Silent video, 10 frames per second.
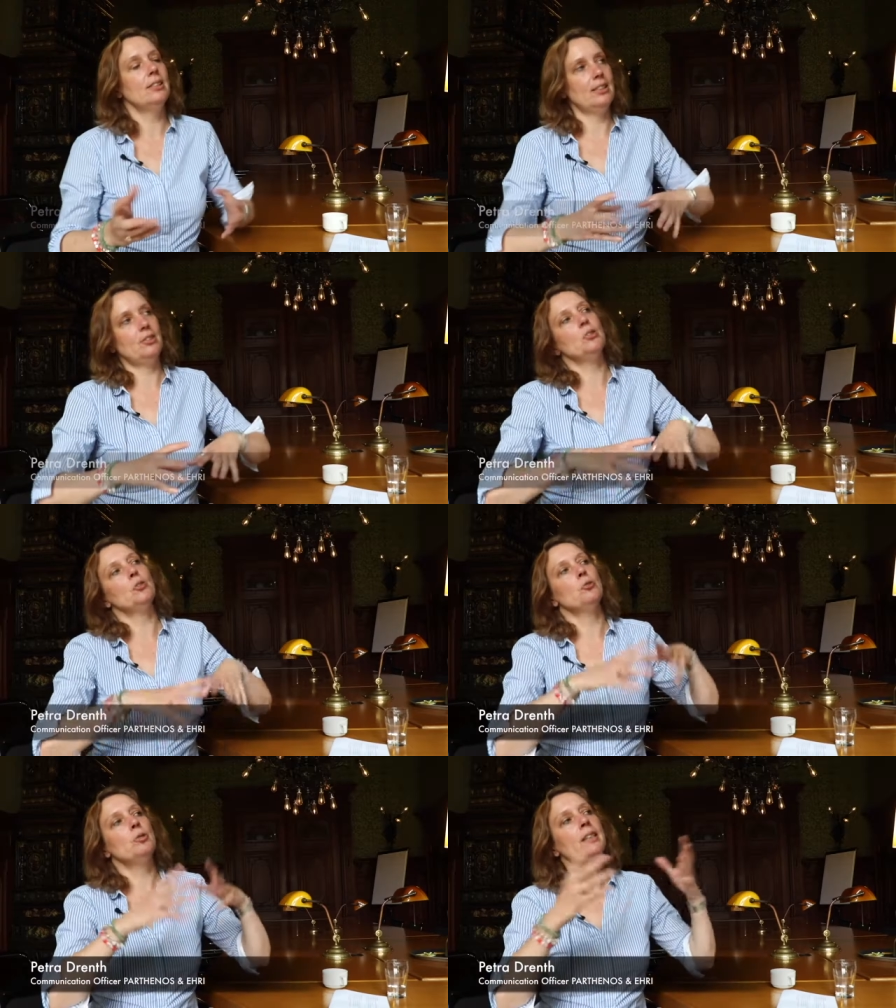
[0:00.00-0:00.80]
It's
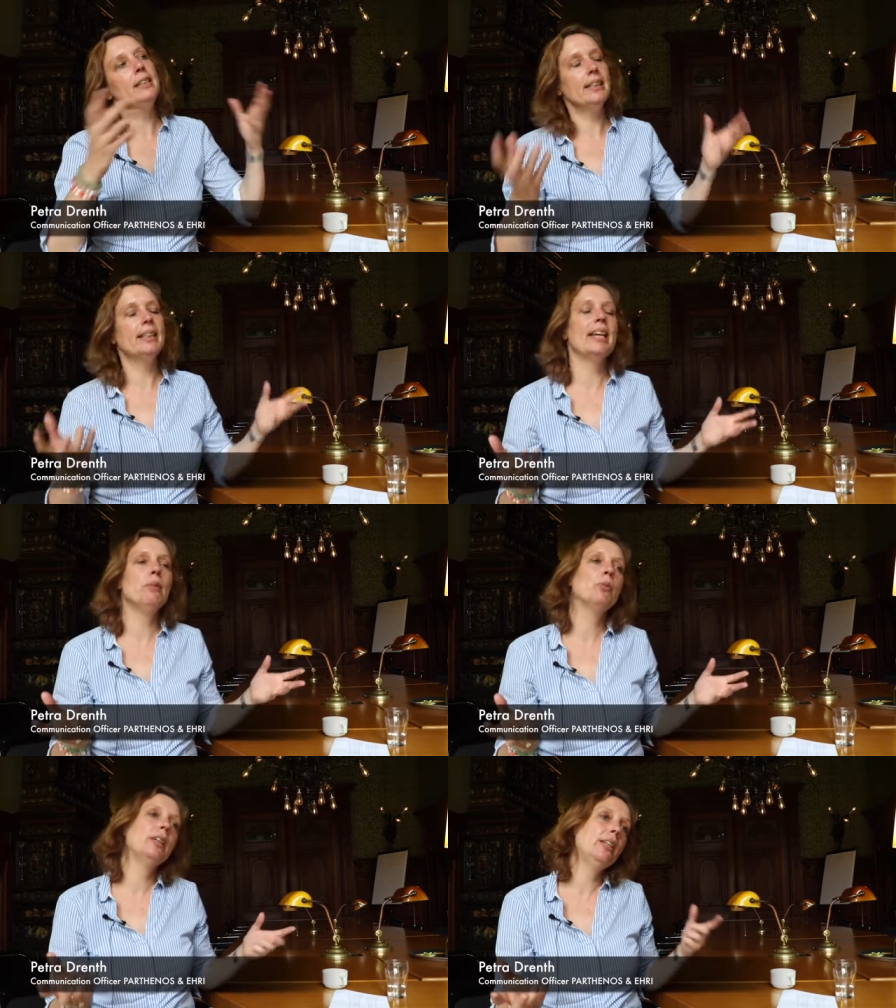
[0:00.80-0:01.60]
not really a
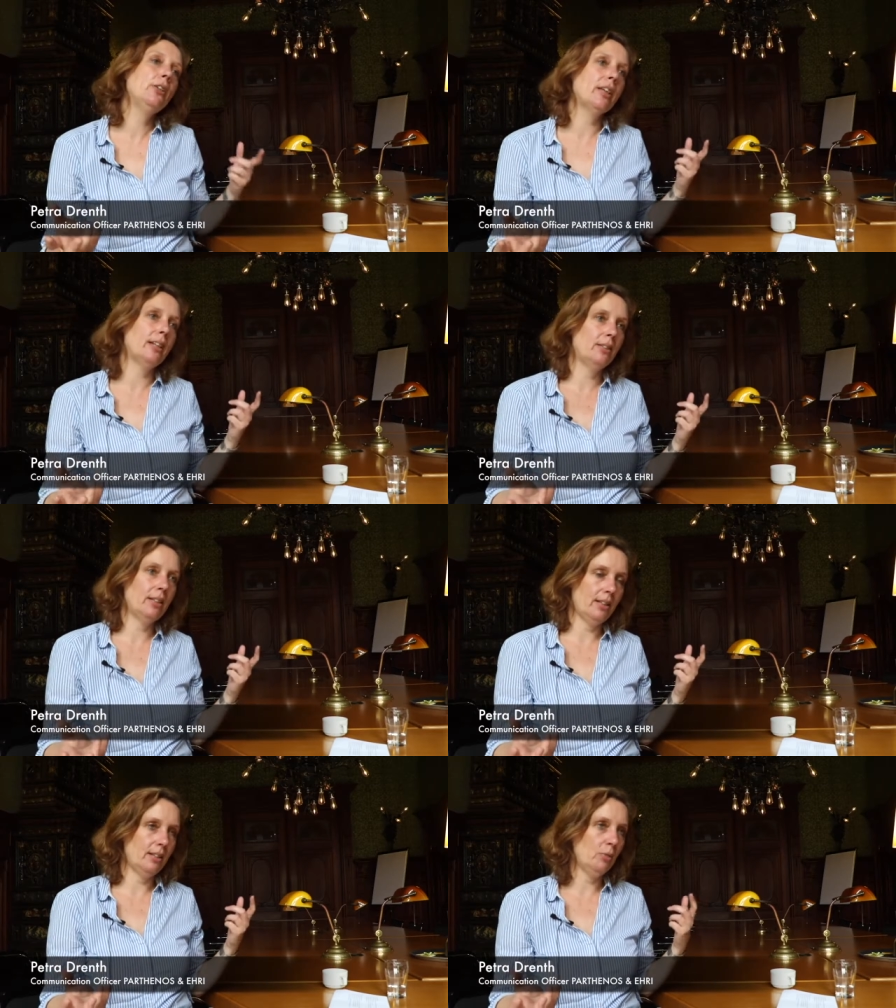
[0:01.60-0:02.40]
game where you
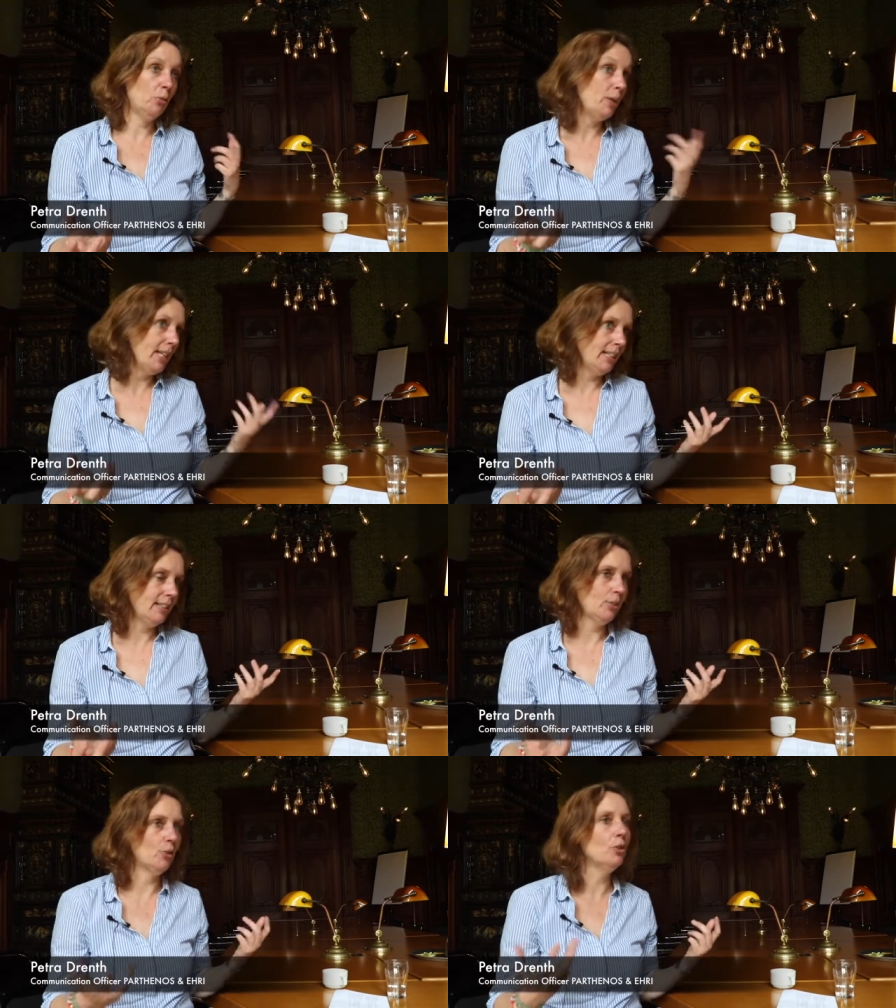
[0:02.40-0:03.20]
can uh,
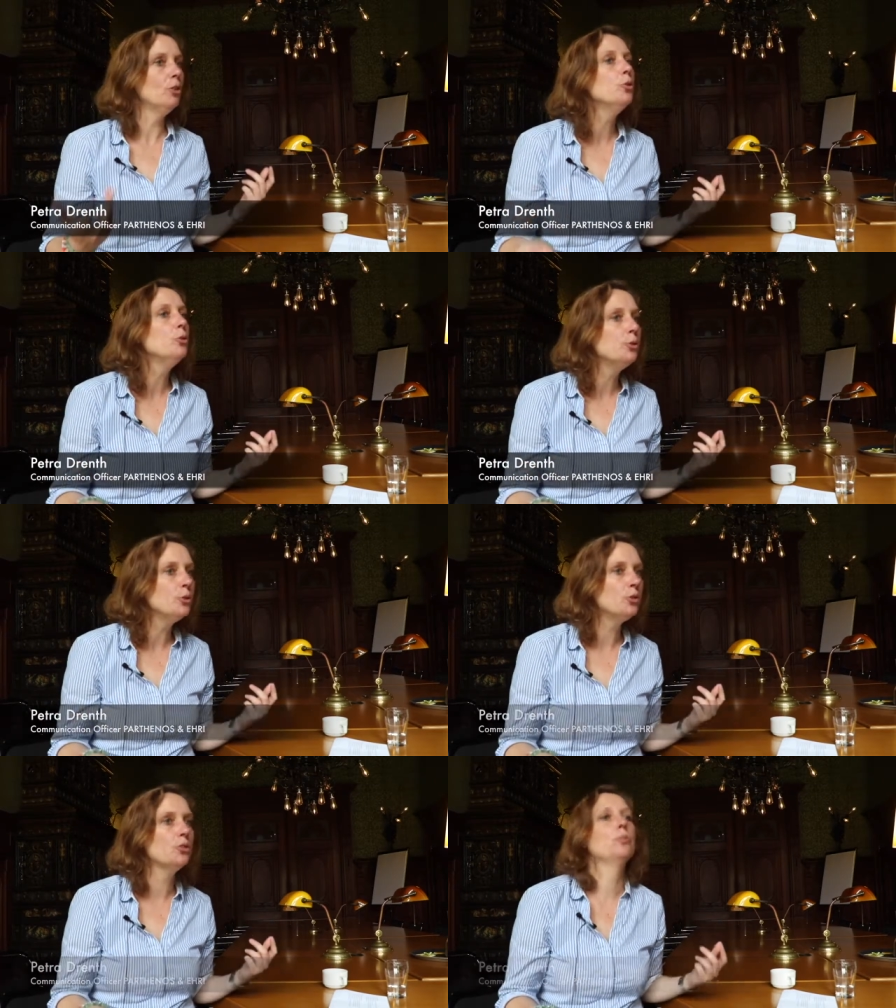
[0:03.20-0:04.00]
win or
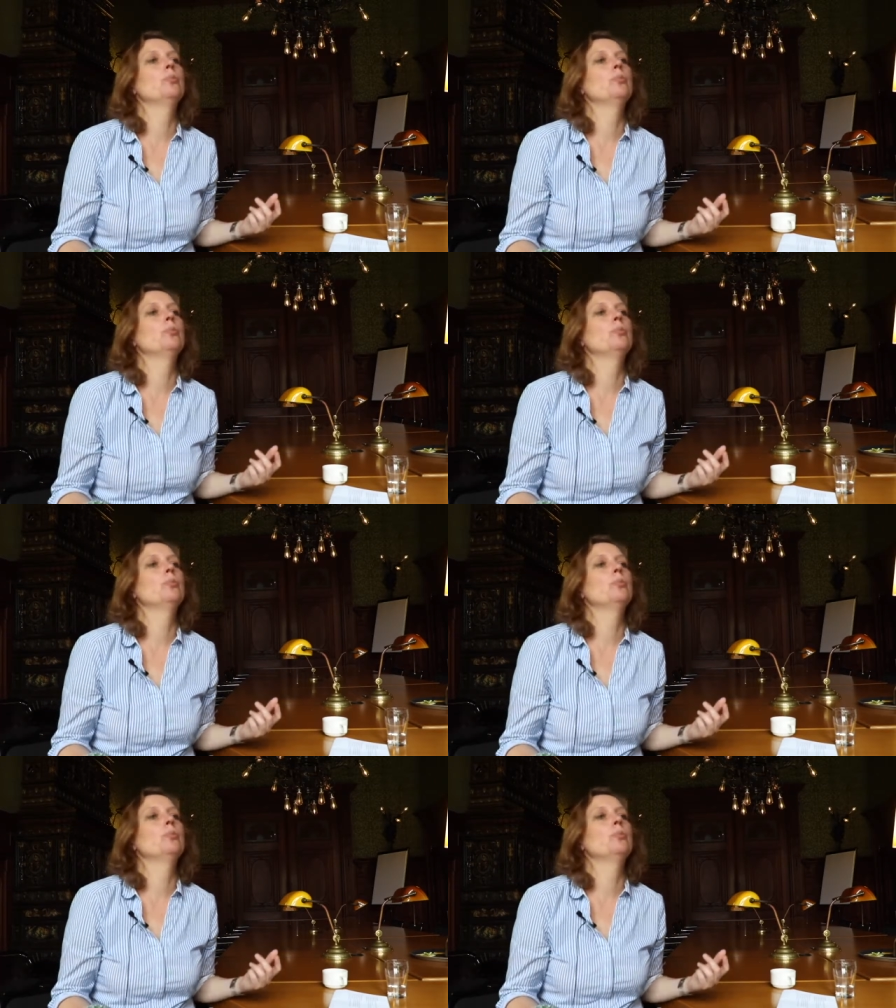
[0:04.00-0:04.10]
lose,